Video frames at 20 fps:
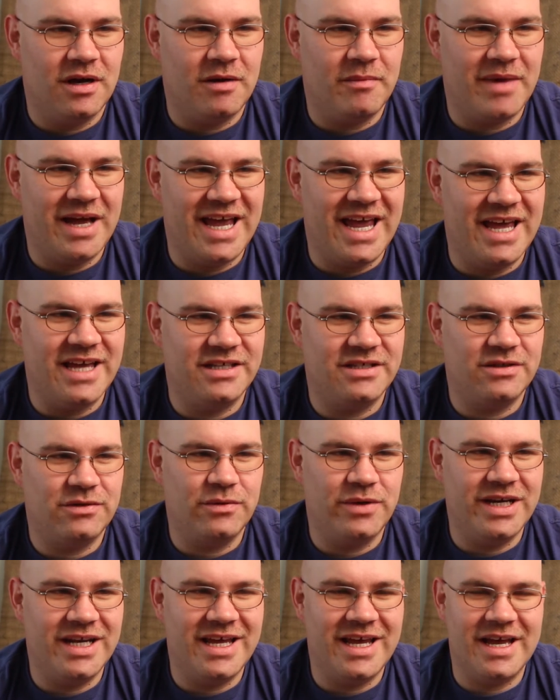on my
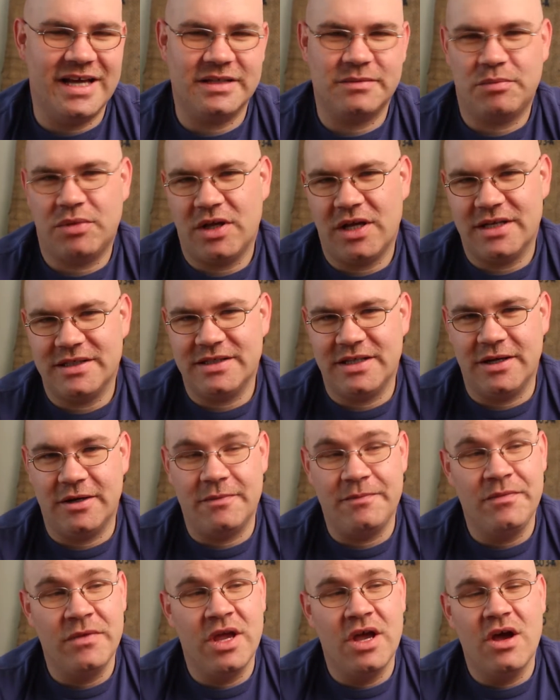Ace 3DS Plus
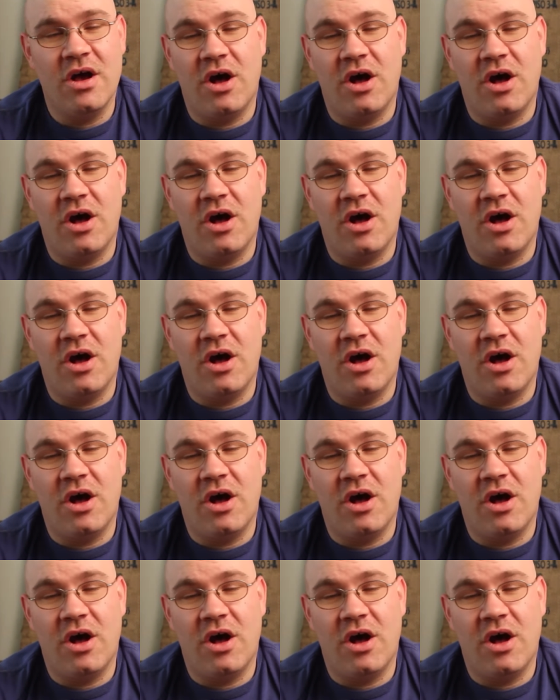here.